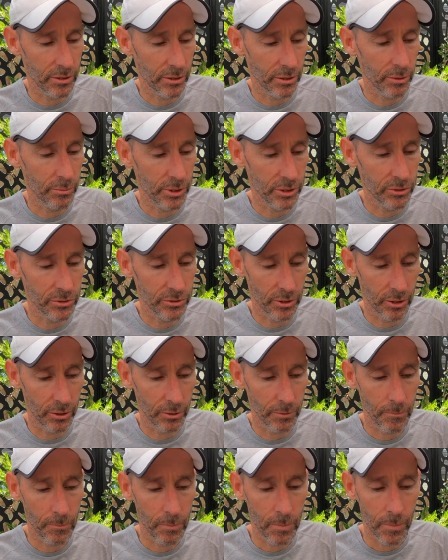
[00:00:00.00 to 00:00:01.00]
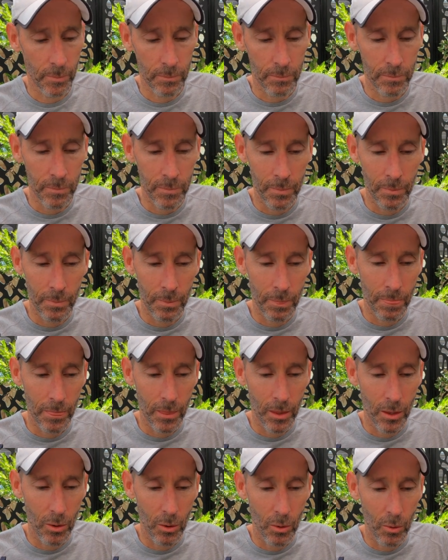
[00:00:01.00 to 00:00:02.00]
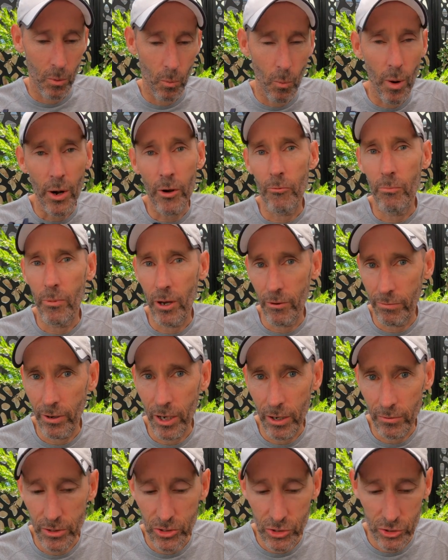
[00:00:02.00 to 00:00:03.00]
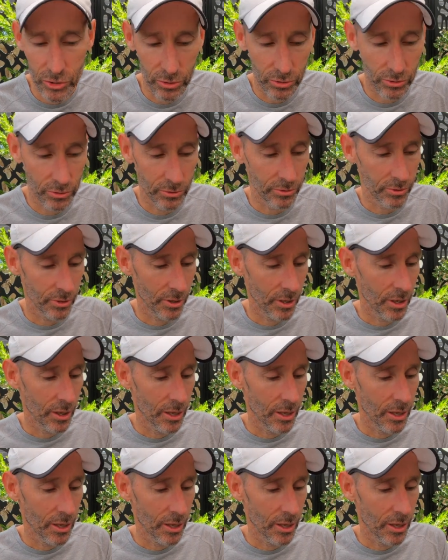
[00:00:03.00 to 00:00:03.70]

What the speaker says: to the midsole. One of my favorite shoes.